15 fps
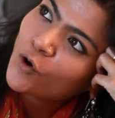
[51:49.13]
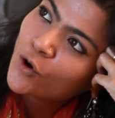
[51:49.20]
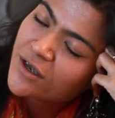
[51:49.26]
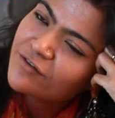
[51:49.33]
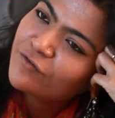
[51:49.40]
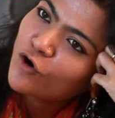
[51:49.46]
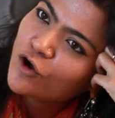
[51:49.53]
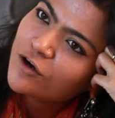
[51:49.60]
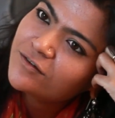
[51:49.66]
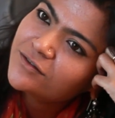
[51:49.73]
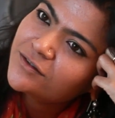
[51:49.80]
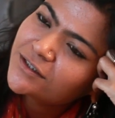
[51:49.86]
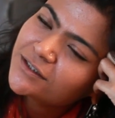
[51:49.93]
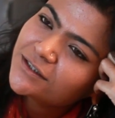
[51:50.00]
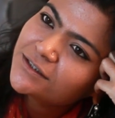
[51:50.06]
or
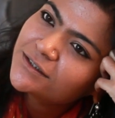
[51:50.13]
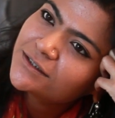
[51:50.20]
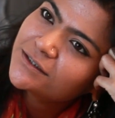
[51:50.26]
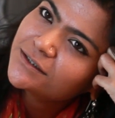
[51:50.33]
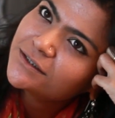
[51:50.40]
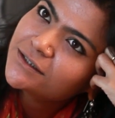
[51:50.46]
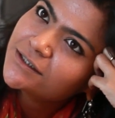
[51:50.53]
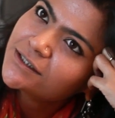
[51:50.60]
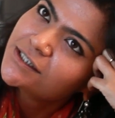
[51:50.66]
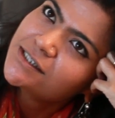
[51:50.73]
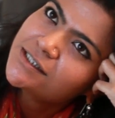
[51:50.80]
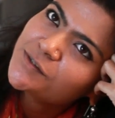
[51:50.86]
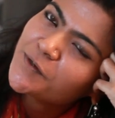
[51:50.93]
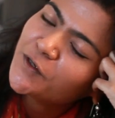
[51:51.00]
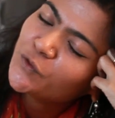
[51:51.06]
evolved
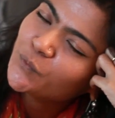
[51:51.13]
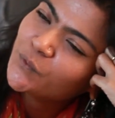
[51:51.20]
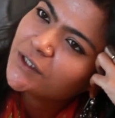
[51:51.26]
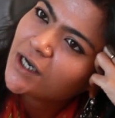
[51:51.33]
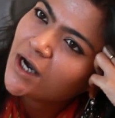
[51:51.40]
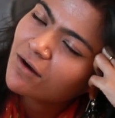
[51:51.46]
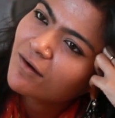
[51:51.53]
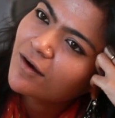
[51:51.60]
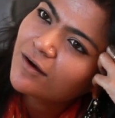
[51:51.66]
since when you were young?